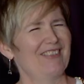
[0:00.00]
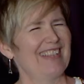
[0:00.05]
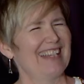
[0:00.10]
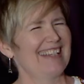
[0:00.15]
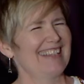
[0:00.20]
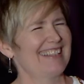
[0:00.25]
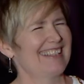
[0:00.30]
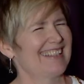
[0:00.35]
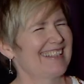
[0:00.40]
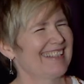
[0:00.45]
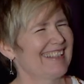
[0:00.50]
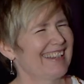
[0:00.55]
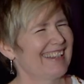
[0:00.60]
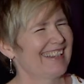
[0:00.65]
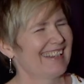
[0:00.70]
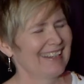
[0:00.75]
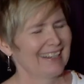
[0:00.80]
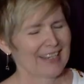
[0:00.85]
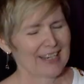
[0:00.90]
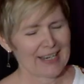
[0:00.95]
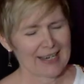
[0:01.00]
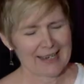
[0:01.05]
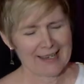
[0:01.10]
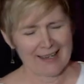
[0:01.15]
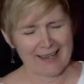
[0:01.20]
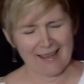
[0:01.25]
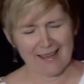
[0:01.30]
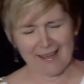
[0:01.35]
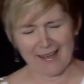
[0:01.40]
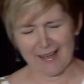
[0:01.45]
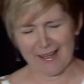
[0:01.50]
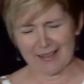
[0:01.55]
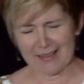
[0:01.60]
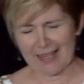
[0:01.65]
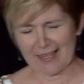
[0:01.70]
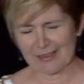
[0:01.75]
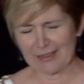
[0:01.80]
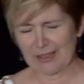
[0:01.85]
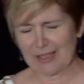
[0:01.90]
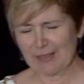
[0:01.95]
this uh,
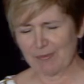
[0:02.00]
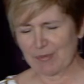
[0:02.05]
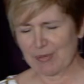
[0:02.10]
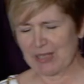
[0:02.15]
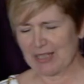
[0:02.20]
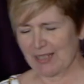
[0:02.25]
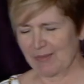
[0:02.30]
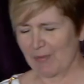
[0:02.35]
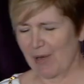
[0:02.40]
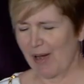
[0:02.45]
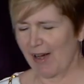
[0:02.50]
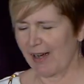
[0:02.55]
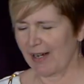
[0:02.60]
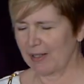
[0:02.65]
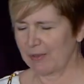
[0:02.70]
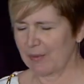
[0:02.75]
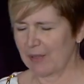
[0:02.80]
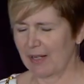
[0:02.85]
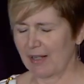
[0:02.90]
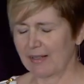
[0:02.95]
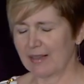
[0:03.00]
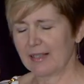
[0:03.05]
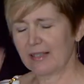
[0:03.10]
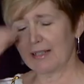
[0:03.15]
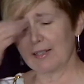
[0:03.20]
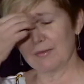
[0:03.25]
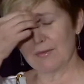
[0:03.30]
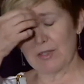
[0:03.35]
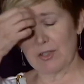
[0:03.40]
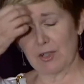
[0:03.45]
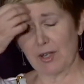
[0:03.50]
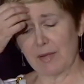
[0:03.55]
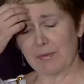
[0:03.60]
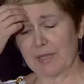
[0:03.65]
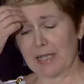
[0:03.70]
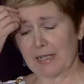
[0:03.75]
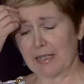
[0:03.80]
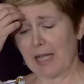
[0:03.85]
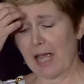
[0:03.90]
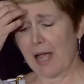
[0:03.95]
that leaps to mind when I think of the times
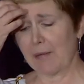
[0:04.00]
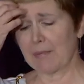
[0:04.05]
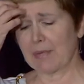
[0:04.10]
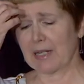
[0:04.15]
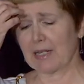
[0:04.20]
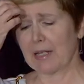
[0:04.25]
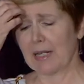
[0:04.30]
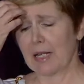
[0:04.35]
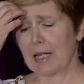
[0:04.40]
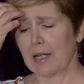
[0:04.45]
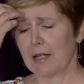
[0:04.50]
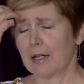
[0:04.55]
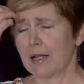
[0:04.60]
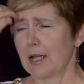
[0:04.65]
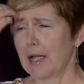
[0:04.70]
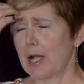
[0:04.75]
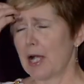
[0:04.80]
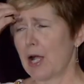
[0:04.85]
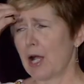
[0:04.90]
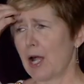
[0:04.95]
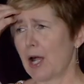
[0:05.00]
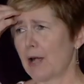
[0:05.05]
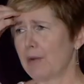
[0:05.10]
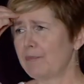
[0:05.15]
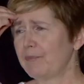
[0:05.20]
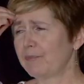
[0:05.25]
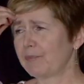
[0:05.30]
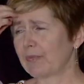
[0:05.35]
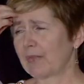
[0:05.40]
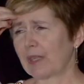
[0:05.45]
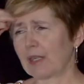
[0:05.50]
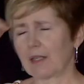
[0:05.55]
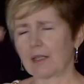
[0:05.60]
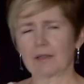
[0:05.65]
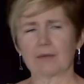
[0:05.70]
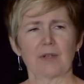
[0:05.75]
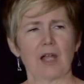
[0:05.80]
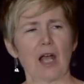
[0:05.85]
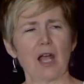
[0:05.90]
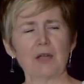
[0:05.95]
that's happened. Um,
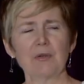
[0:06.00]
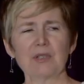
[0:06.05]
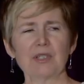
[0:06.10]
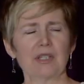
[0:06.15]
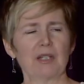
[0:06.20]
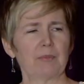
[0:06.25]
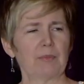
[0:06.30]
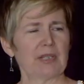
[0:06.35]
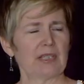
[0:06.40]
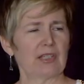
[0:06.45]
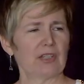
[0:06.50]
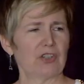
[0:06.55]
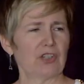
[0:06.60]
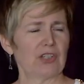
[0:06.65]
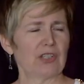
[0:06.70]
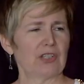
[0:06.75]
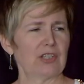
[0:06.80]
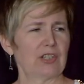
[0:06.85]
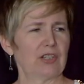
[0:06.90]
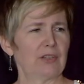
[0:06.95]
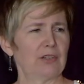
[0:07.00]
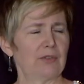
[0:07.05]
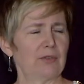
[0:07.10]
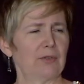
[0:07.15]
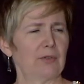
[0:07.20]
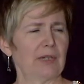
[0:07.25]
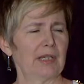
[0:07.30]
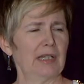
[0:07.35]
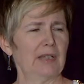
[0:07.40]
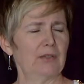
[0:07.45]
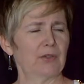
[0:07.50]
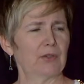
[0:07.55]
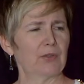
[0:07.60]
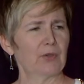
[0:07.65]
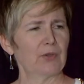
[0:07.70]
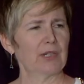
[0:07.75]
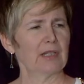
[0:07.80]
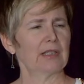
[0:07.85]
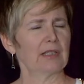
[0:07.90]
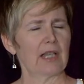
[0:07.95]
I was in a position to either
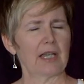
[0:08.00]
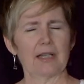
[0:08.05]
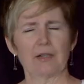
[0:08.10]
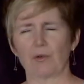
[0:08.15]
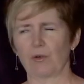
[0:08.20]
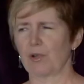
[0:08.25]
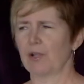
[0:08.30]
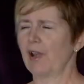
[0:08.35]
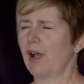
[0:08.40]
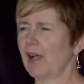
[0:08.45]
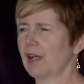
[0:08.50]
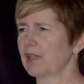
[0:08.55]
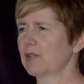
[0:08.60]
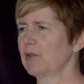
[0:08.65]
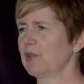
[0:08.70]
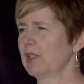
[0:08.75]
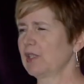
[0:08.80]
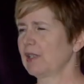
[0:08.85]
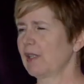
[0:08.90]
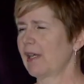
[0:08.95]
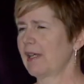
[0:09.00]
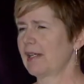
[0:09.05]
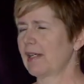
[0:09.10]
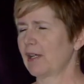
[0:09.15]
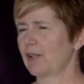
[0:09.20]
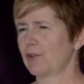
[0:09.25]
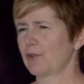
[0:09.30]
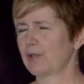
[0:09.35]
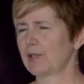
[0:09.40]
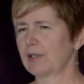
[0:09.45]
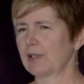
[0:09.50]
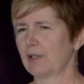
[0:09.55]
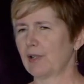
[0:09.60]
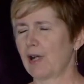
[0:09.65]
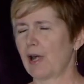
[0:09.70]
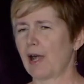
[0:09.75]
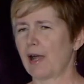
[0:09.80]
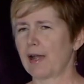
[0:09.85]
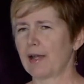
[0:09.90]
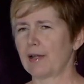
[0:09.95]
green light or not green light a critical
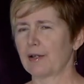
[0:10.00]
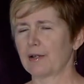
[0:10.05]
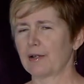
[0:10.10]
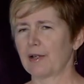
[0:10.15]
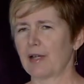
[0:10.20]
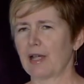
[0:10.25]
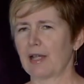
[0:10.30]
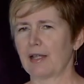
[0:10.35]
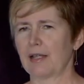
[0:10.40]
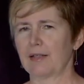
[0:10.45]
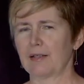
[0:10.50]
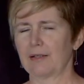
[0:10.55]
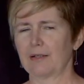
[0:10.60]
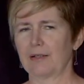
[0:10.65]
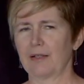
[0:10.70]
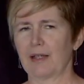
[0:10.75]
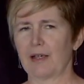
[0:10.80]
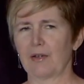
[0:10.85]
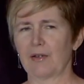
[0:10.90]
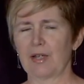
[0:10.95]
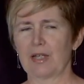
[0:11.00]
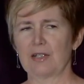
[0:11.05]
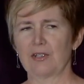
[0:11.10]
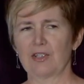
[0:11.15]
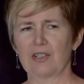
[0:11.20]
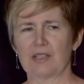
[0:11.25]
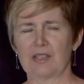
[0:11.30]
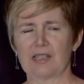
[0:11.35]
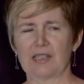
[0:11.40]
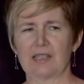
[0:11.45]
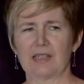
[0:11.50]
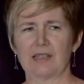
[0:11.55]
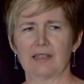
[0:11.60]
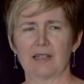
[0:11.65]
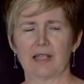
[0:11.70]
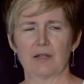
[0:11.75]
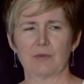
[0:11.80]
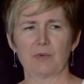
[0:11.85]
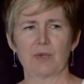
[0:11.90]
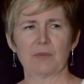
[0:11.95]
hire at our
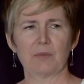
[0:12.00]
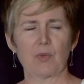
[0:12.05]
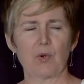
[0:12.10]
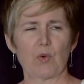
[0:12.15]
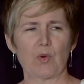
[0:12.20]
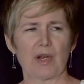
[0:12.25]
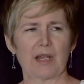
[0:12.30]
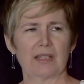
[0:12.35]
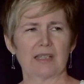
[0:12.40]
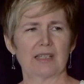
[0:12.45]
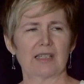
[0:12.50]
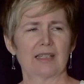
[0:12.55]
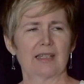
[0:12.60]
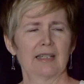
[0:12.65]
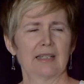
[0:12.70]
agency at one point